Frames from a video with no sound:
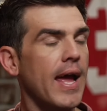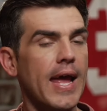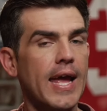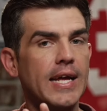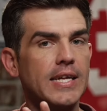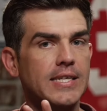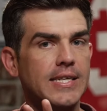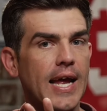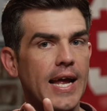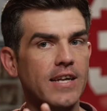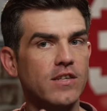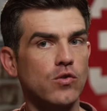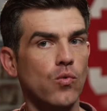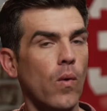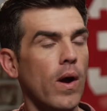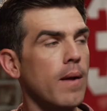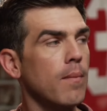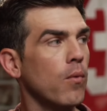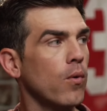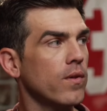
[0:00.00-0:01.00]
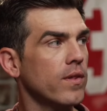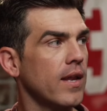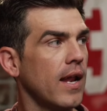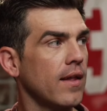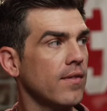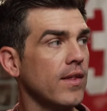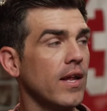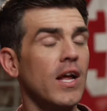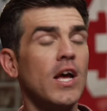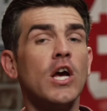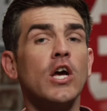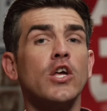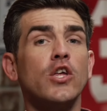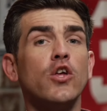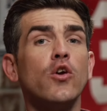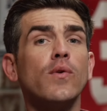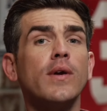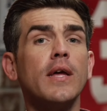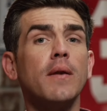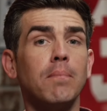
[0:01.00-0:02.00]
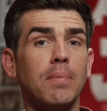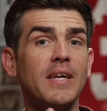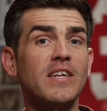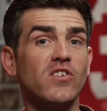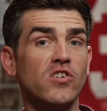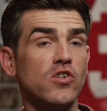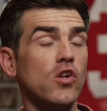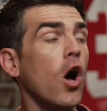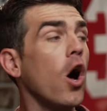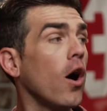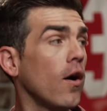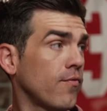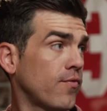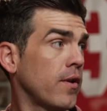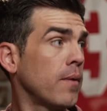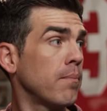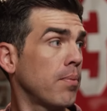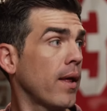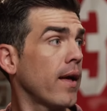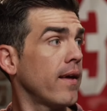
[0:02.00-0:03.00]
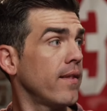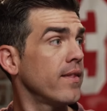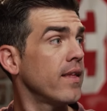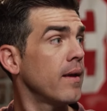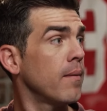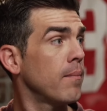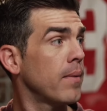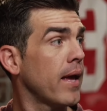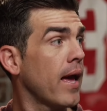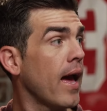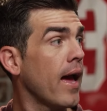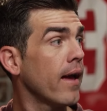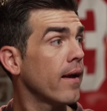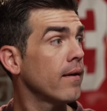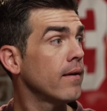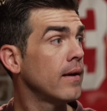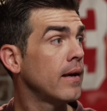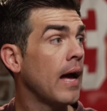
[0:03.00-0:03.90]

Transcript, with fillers: It takes way more than athletic. You can be soft and play in the NBA.